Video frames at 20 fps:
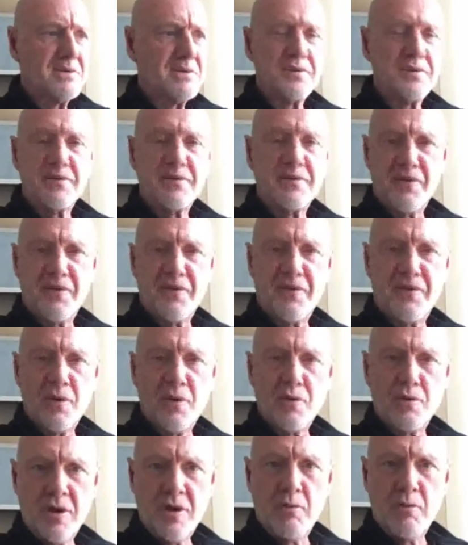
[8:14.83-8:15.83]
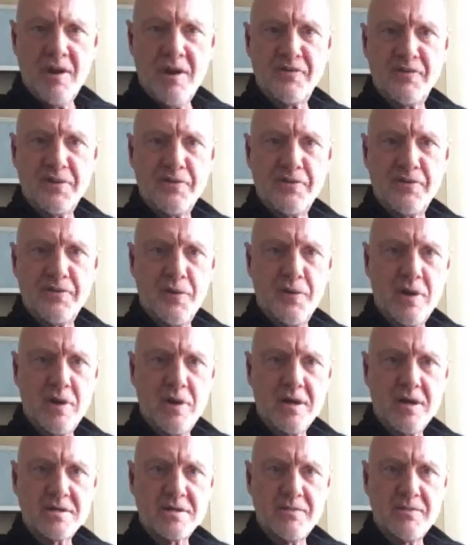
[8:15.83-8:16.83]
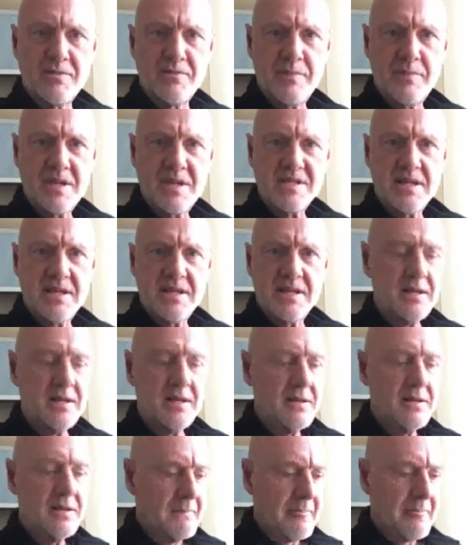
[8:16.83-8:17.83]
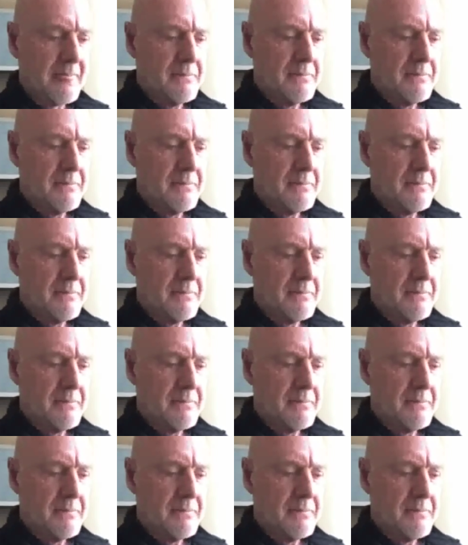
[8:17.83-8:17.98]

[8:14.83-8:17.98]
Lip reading: And that was with the phone, waiting for the phone to ring type of mentality.